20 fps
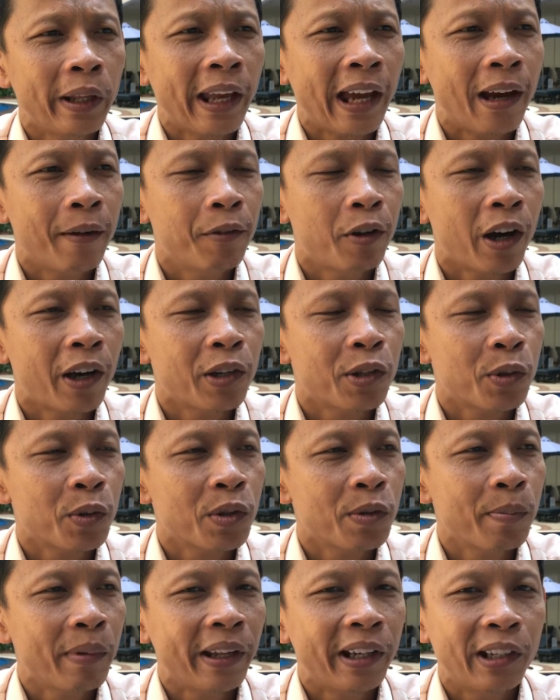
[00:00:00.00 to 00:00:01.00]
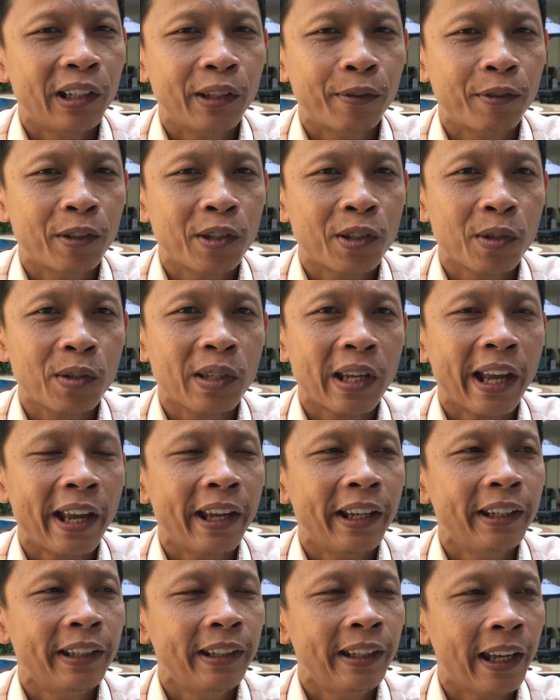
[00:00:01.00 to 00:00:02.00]
they have gone through many different
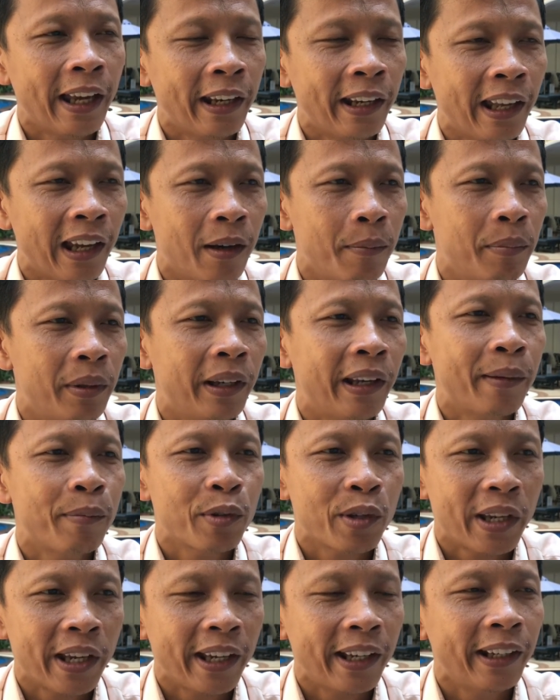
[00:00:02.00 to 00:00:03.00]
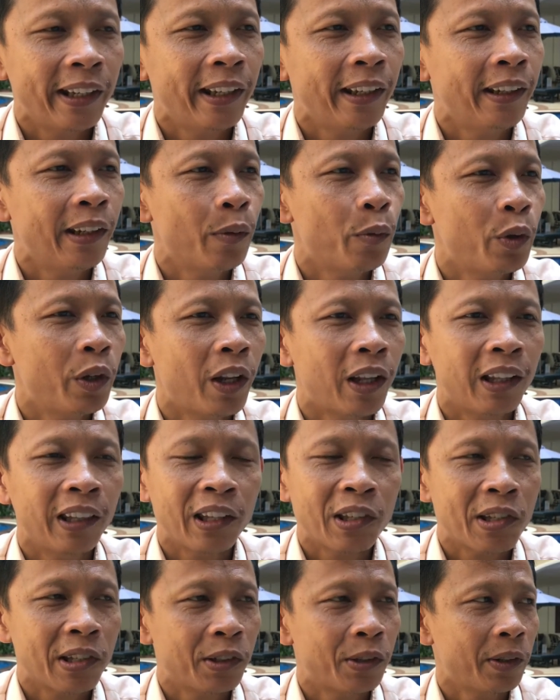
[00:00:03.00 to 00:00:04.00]
society and they have been educated, they would not
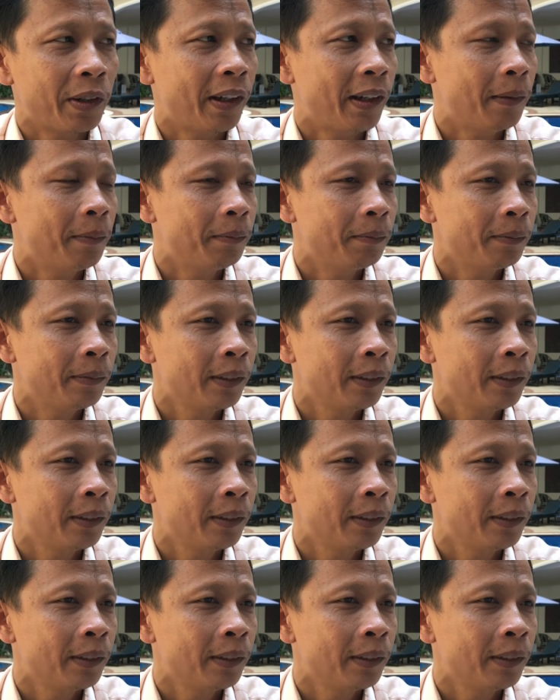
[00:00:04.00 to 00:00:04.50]
listen to him.